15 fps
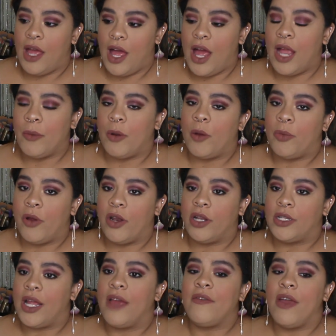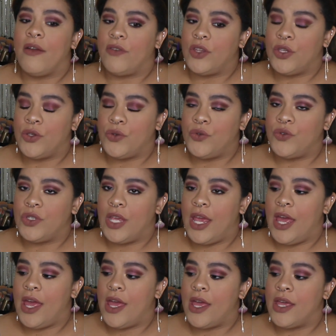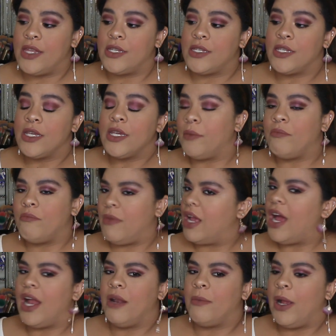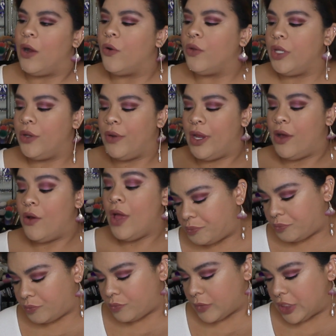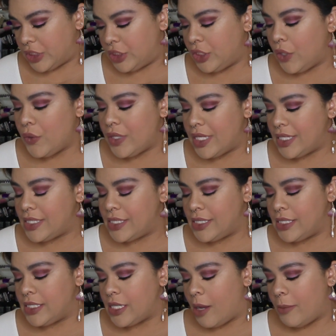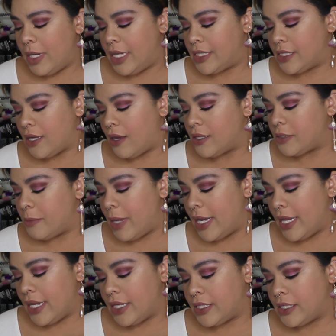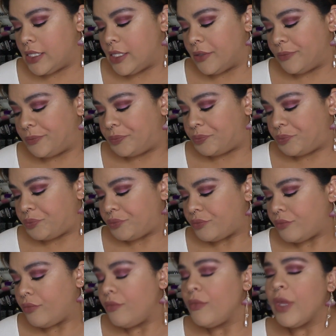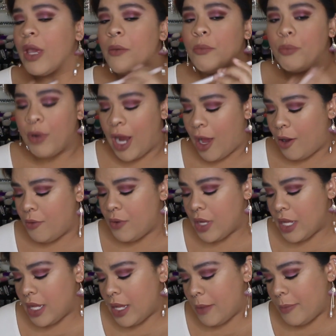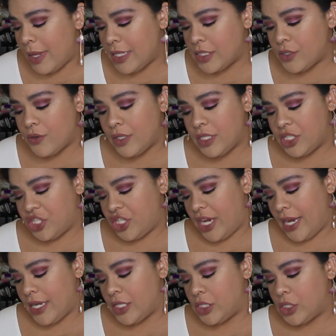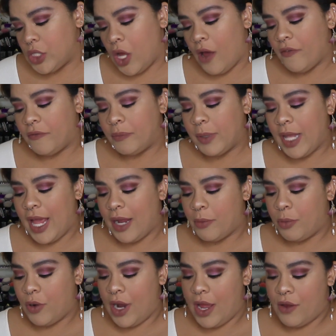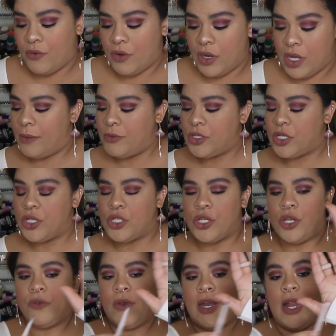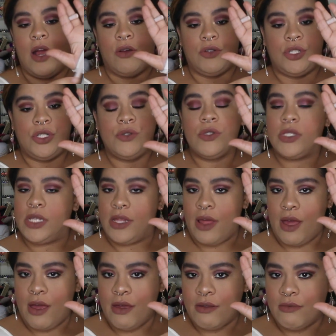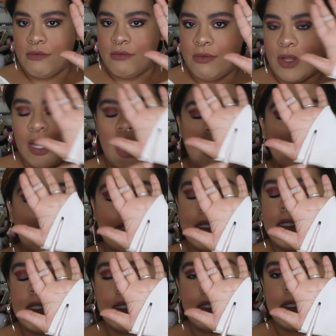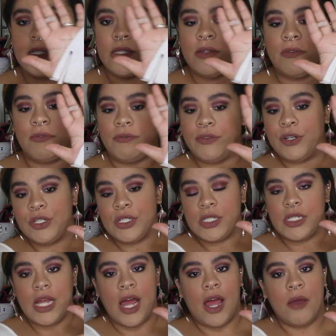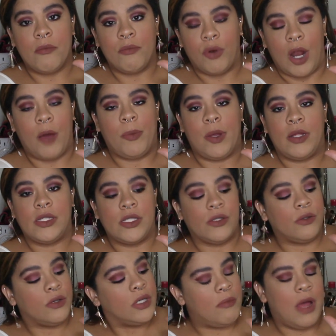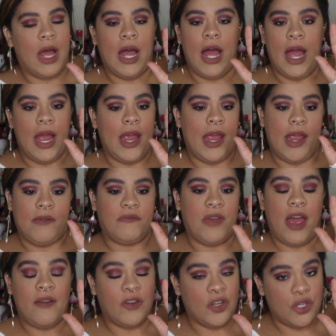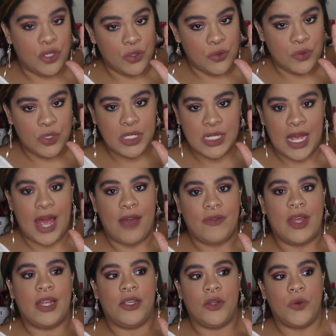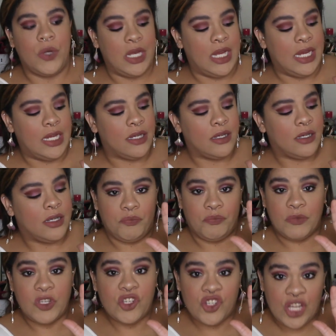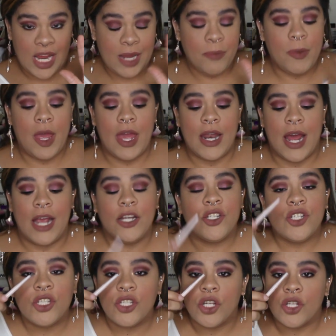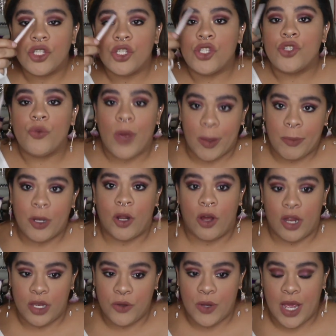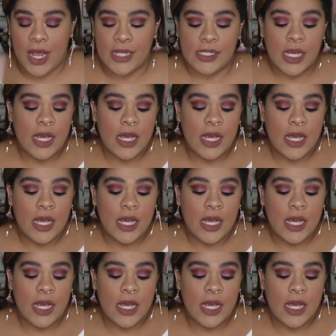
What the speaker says: eyebrow product I've ever used, and kind of my holy grail. So this is the Dominique's Cosmetics Brow Pencil in the shade Soft Black Brown. I'm just going to show you right now. Do you see that? Like, this is the first brow pencil I've ever used to have that unique shape, and I just swipe it on, you guys.